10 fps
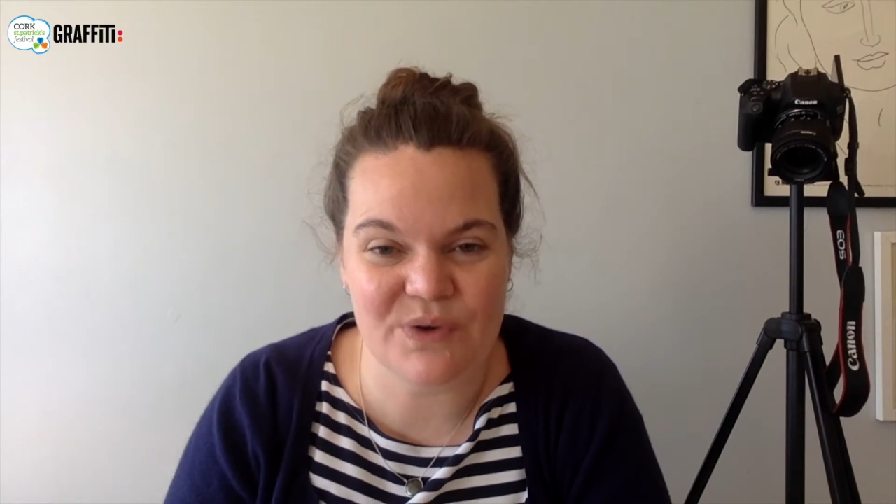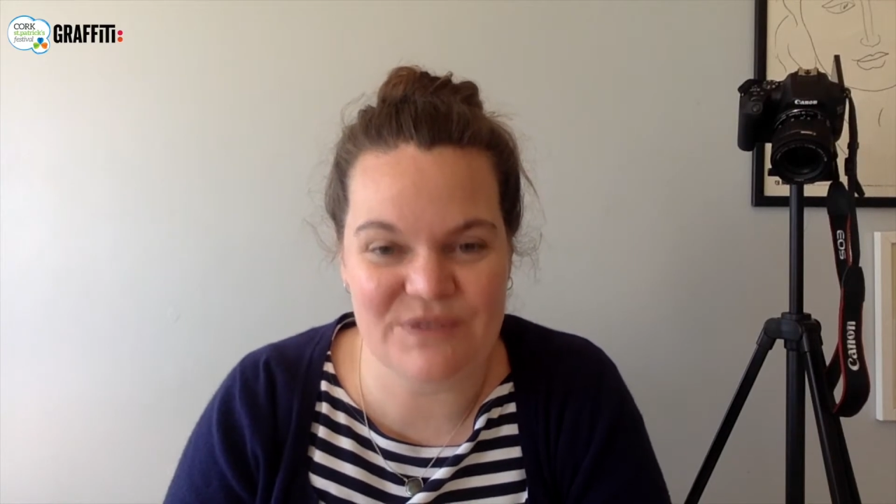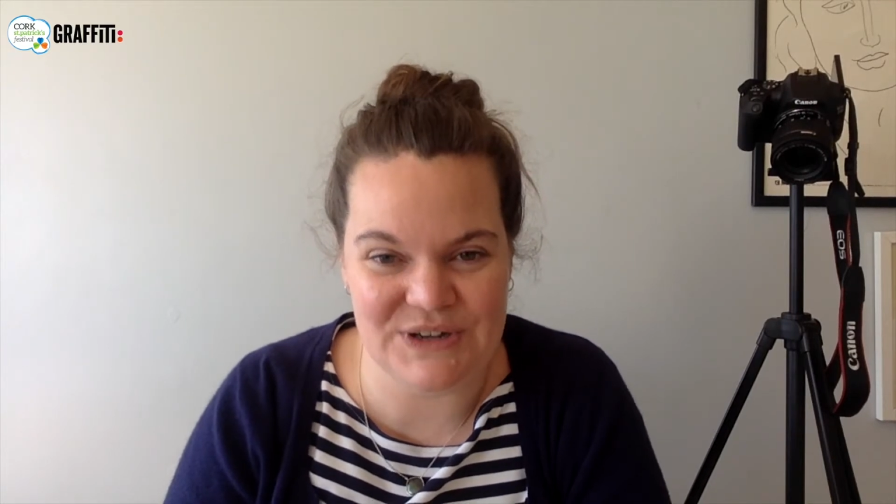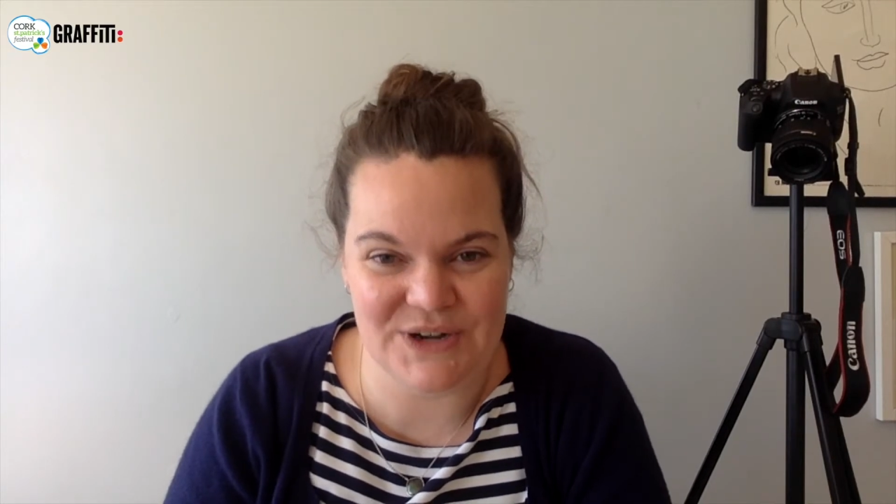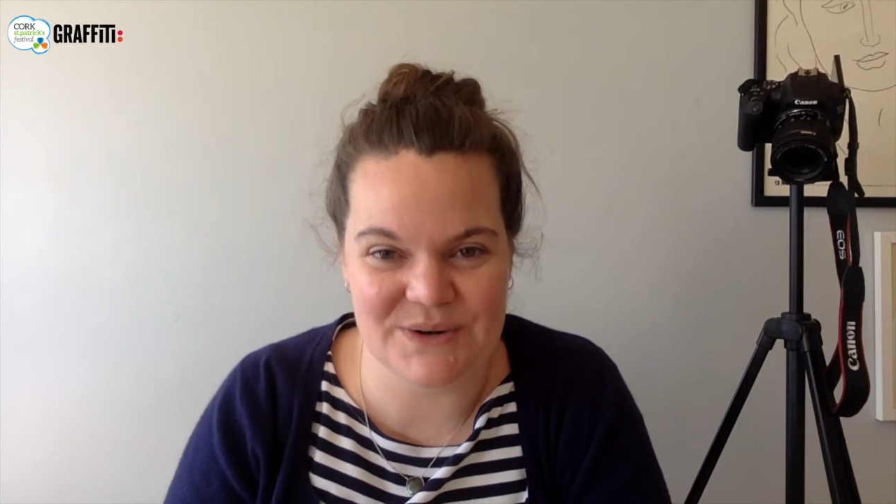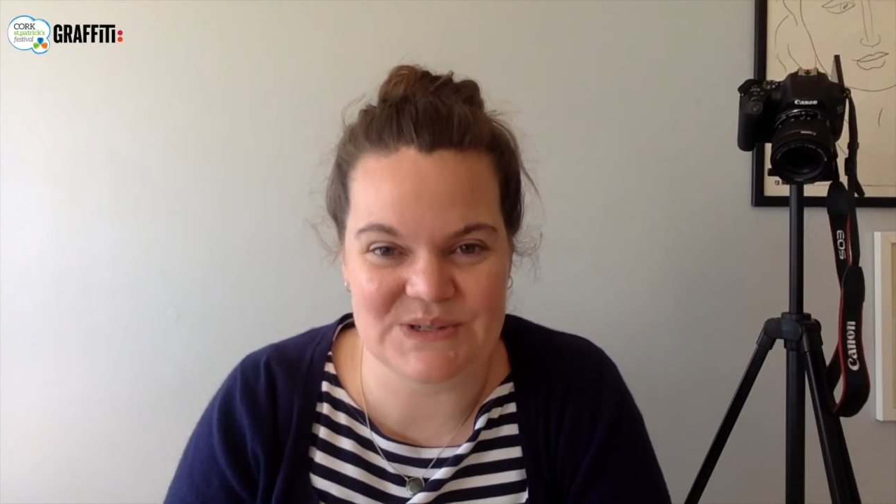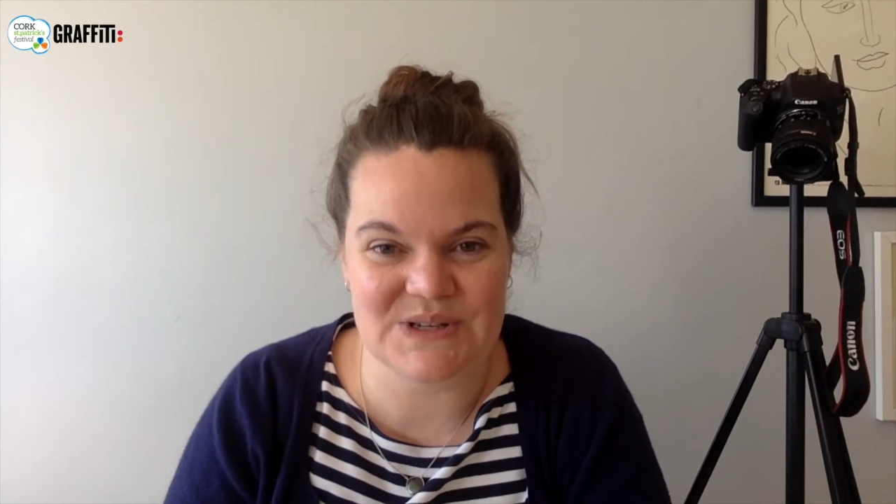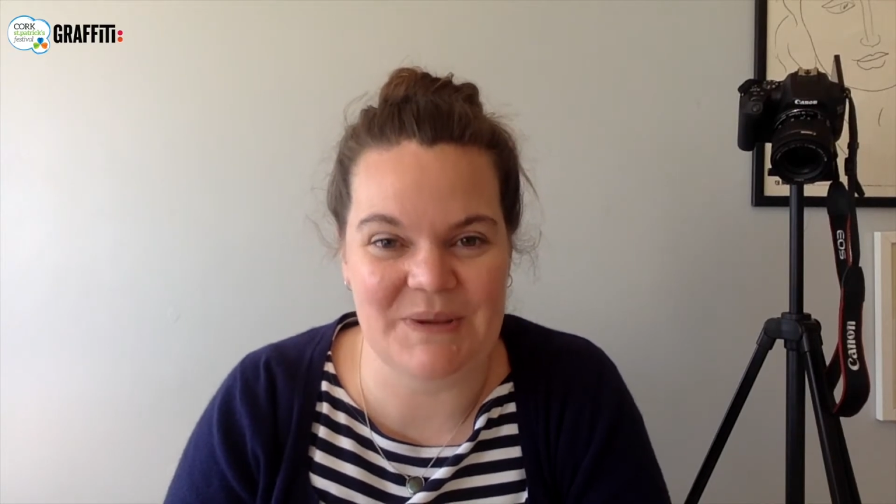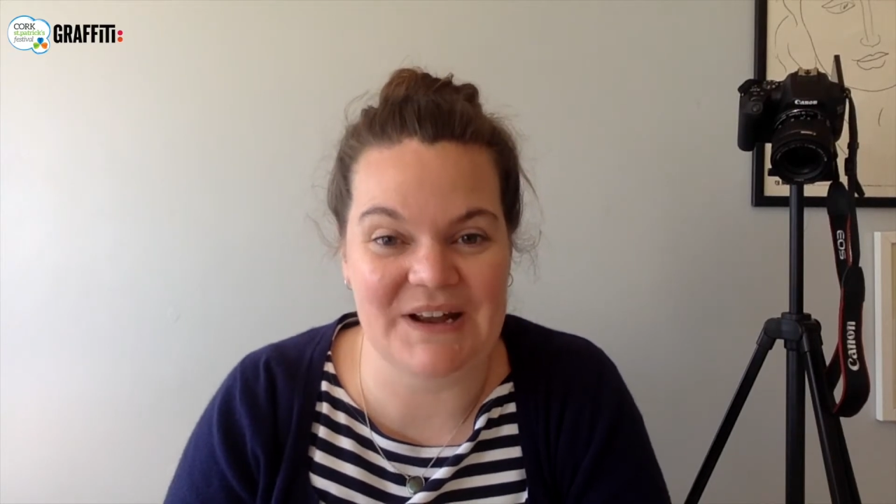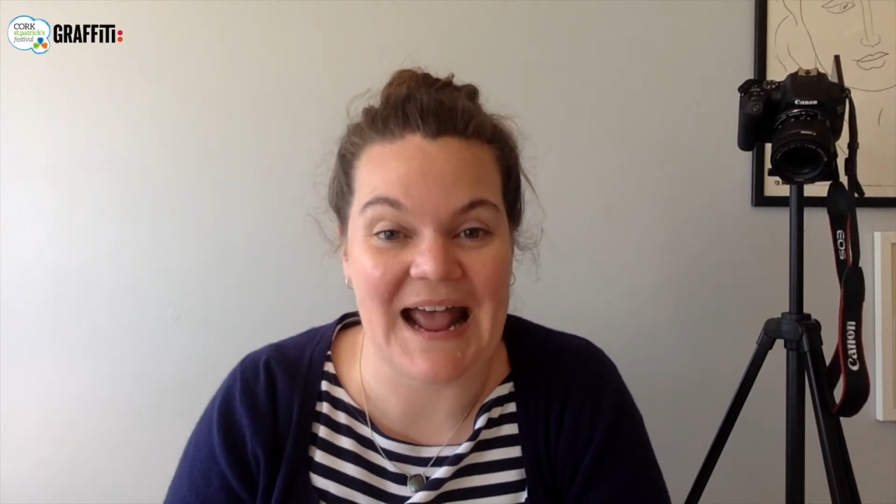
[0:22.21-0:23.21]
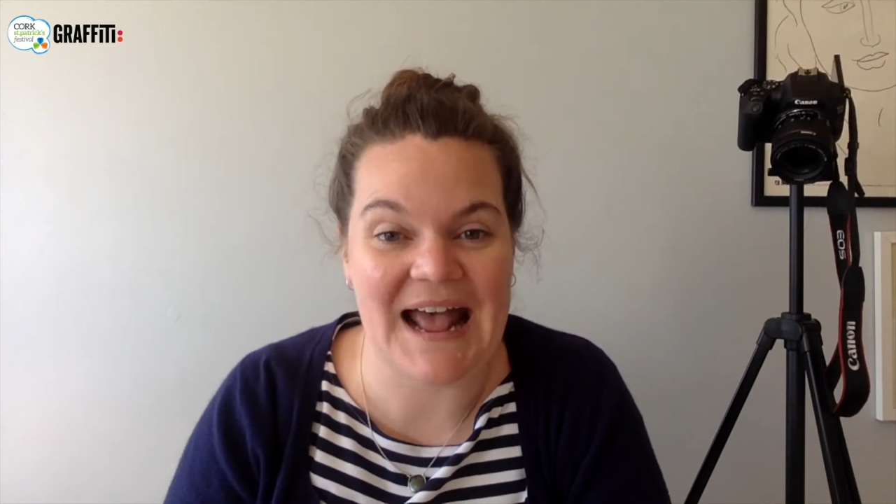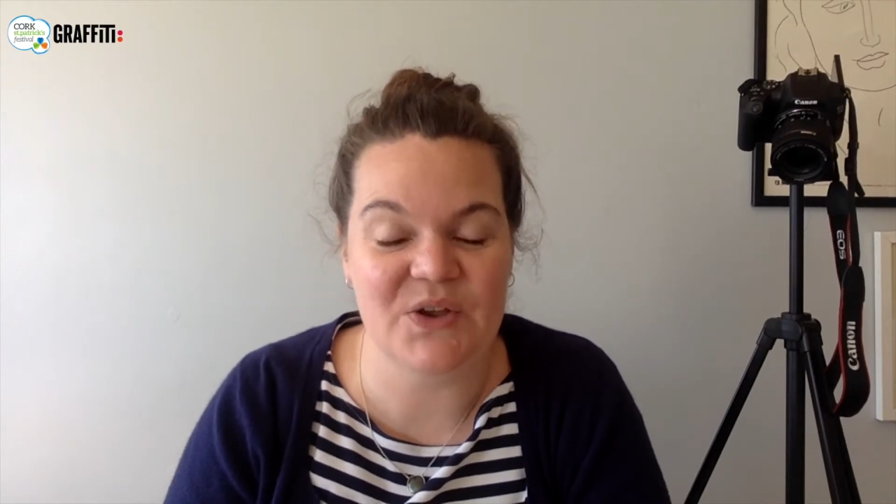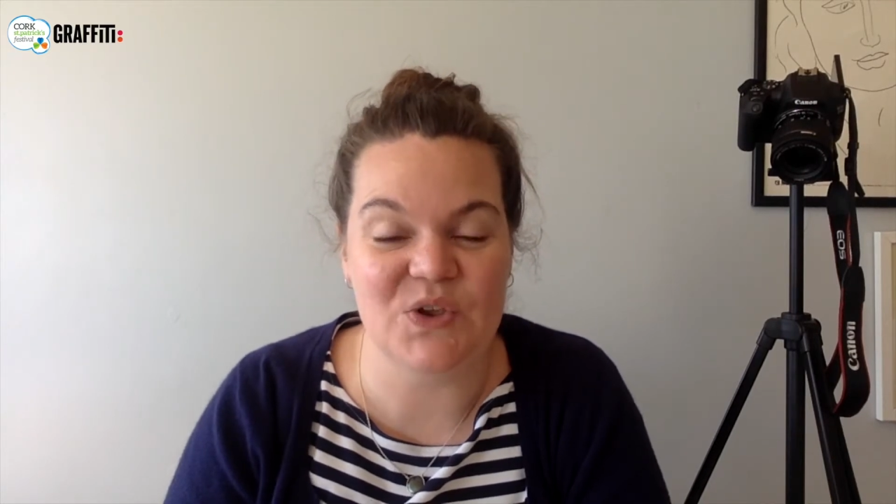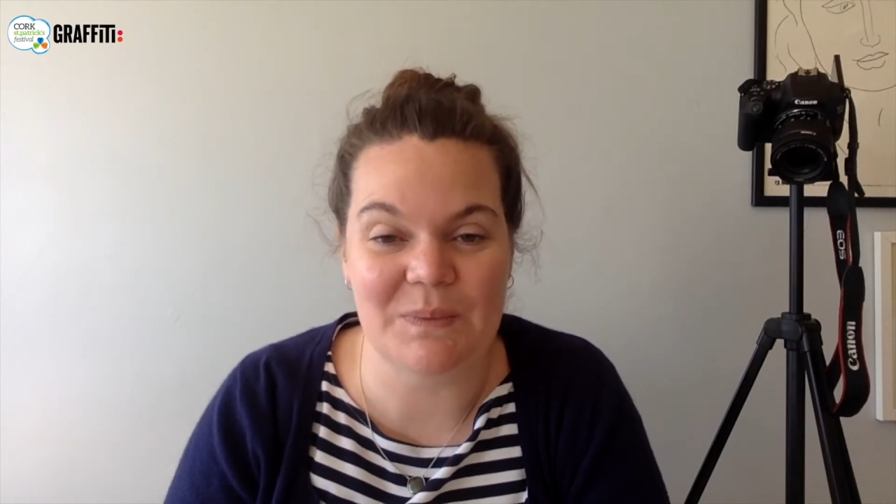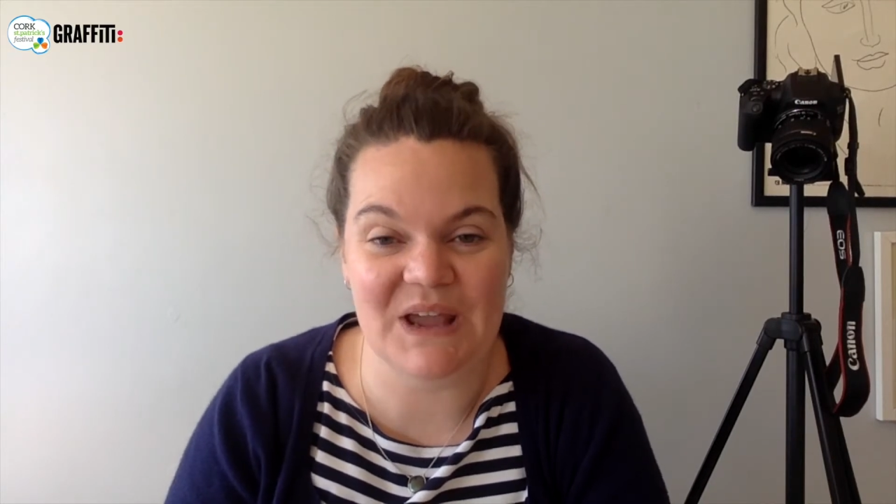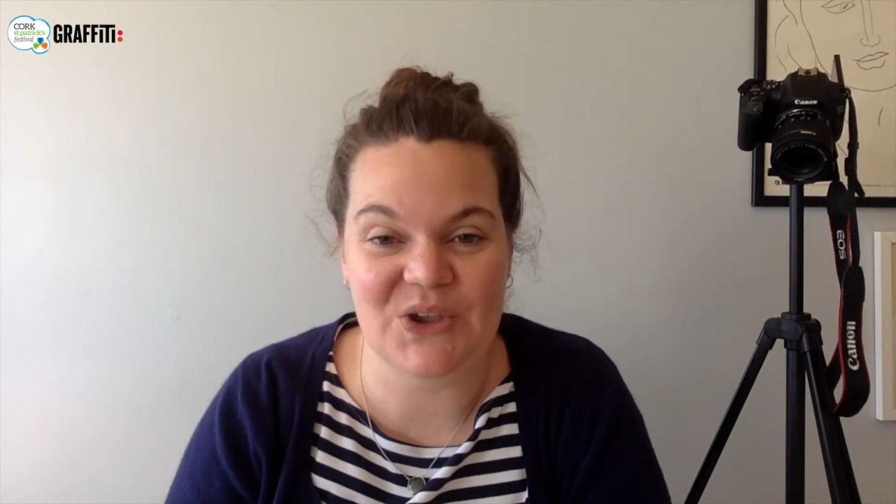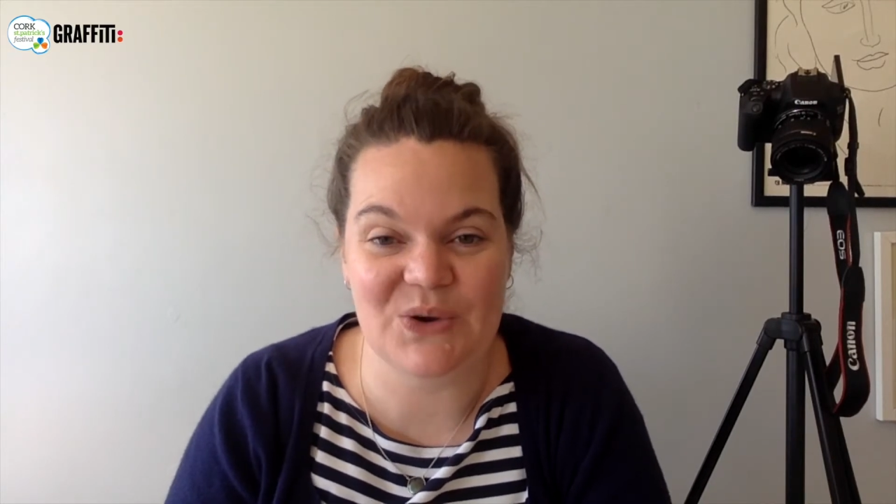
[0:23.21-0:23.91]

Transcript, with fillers: videos about how you make